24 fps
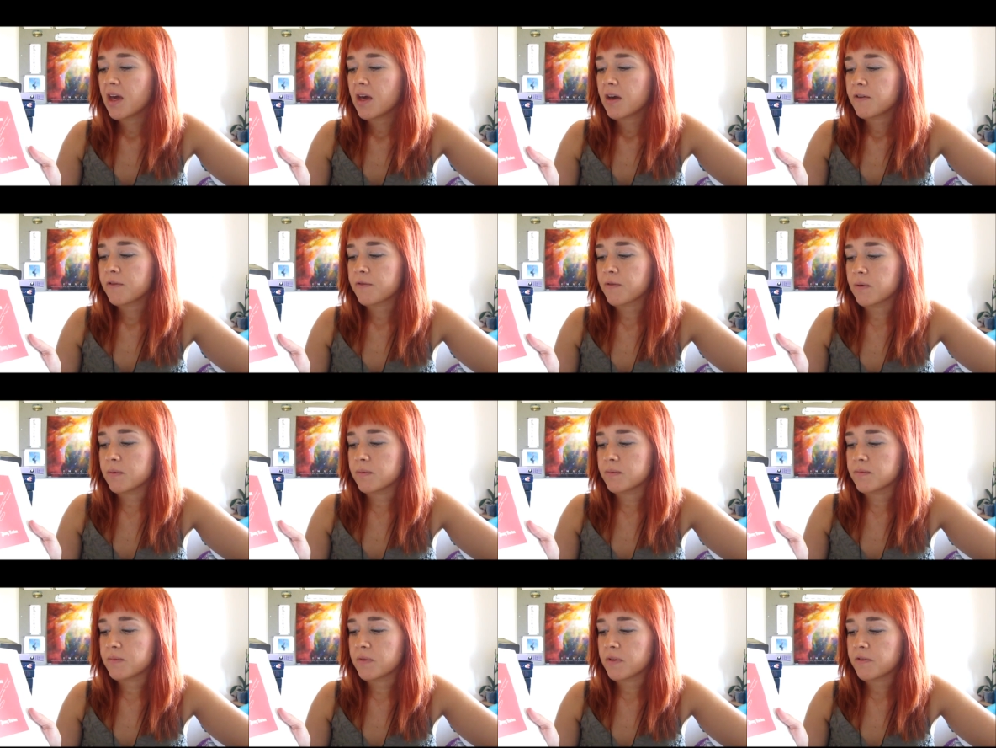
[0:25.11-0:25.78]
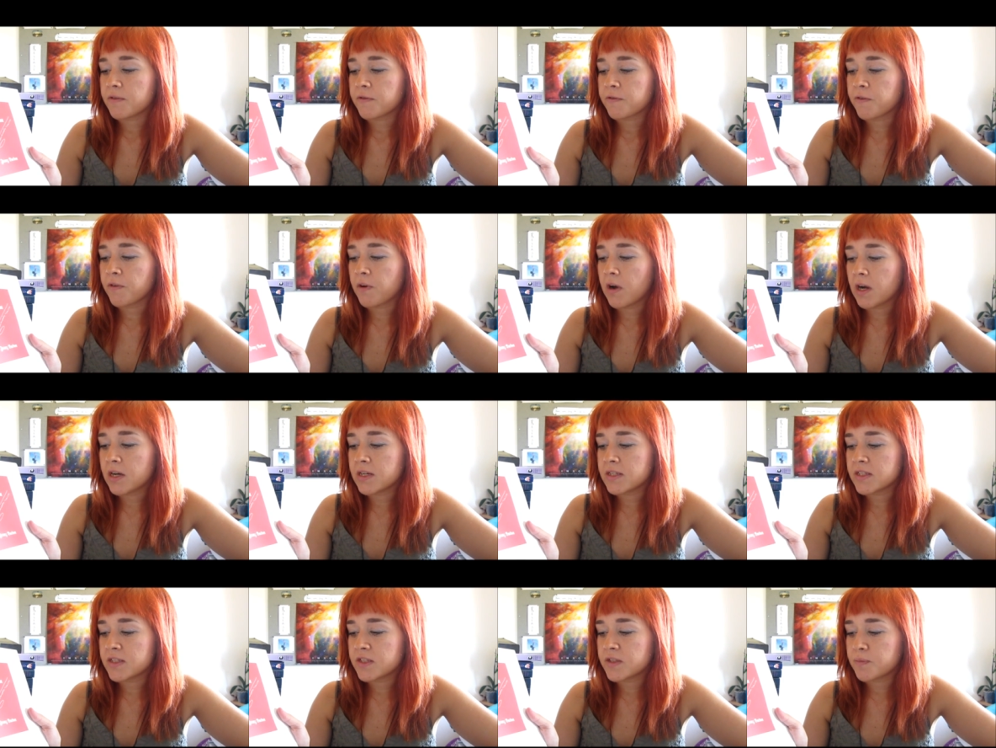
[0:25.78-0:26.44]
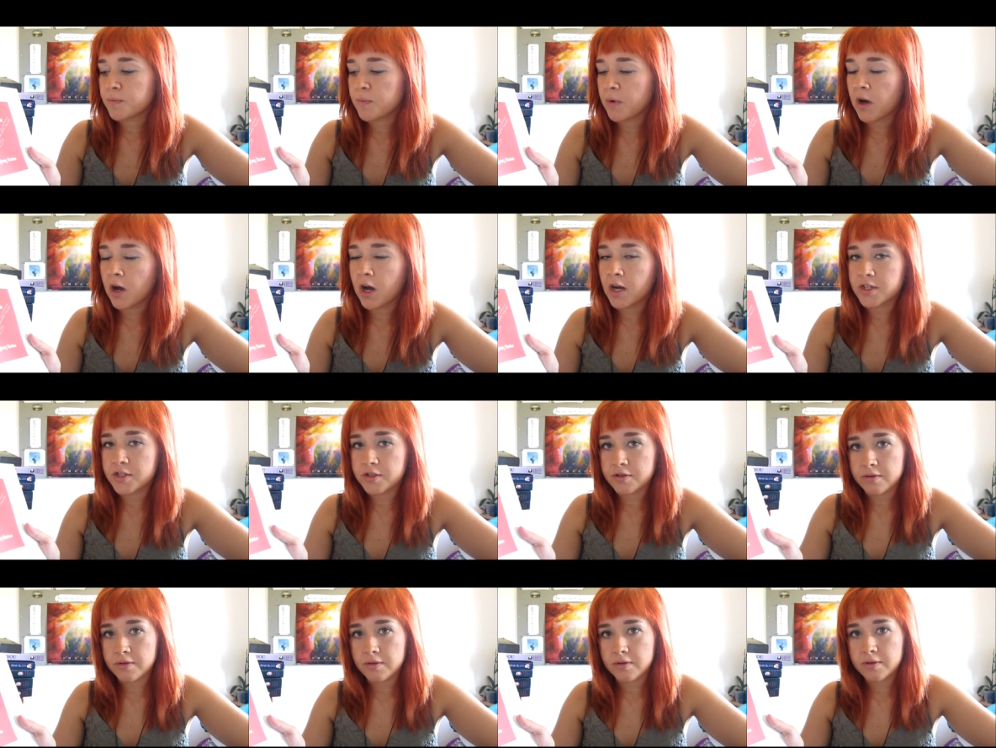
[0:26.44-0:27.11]
from Franz
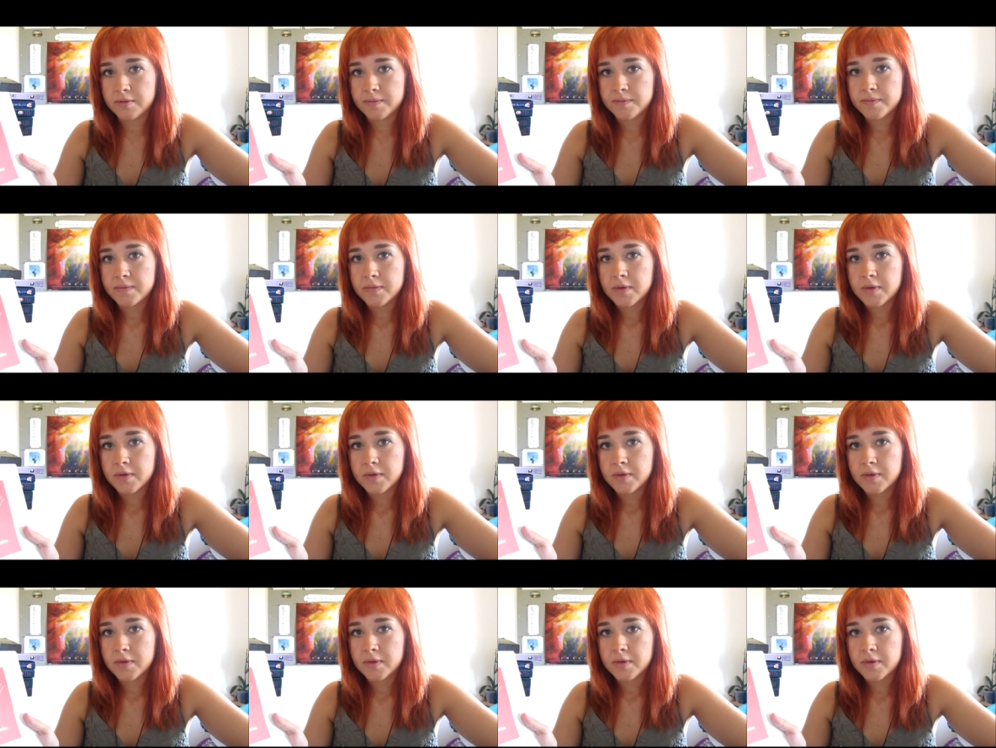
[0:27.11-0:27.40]
Bardon.